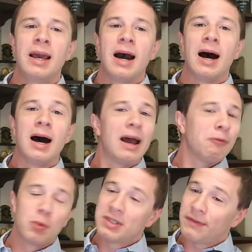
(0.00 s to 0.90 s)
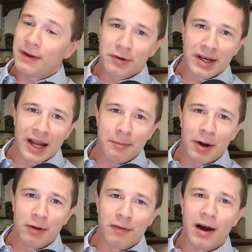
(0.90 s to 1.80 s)
everyone's favorite
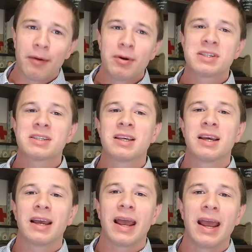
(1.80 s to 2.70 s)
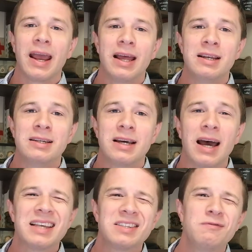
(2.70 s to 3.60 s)
nightmare of a virus. And
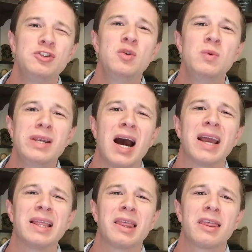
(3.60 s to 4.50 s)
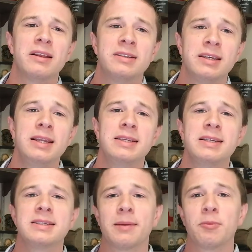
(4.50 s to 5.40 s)
as of June 9th, the CDC
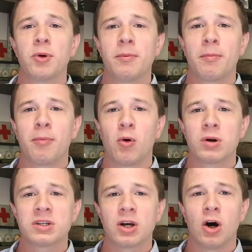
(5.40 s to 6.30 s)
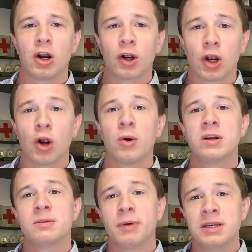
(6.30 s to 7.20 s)
summary report on our
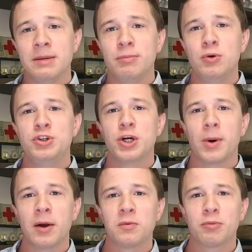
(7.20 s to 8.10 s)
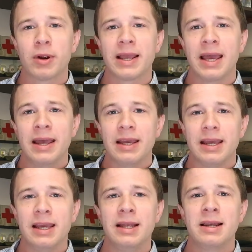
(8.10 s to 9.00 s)
current Bundibugyo outbreak
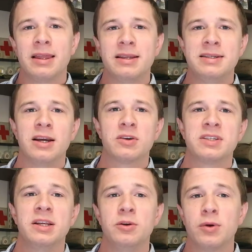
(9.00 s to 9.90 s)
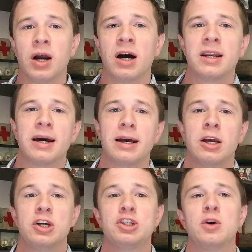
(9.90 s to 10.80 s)
in the DRC and Uganda
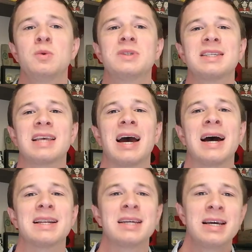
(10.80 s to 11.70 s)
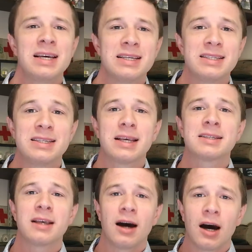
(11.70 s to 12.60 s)
shows us at
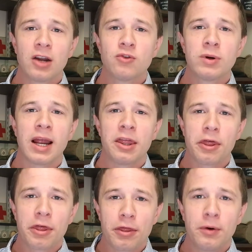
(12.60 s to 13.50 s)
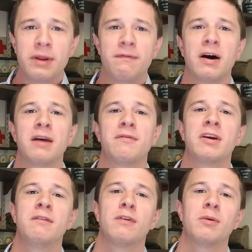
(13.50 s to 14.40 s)
635
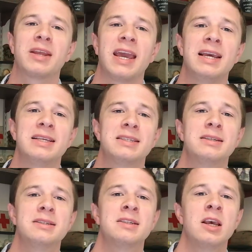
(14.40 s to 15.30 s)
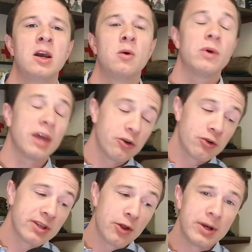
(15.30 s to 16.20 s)
confirmed cases with
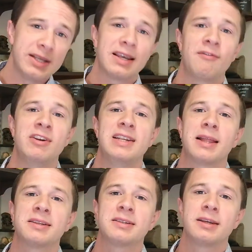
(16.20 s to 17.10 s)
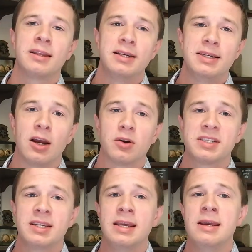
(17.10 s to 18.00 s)
137 deaths in the
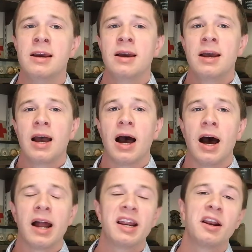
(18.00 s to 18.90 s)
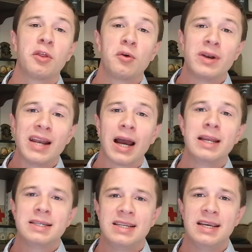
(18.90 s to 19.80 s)
DRC and another
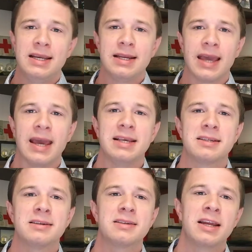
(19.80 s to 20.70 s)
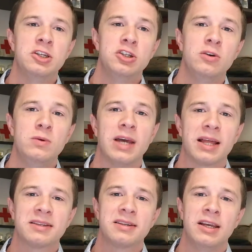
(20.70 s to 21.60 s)
19 cases and 2
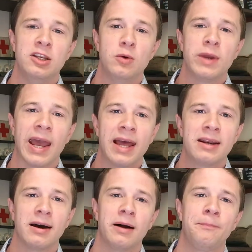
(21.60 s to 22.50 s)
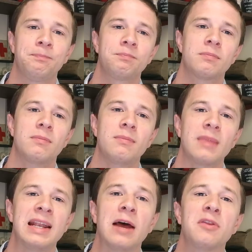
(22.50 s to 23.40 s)
deaths in Uganda.
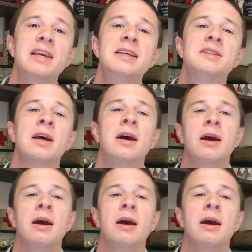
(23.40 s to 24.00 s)
Now, these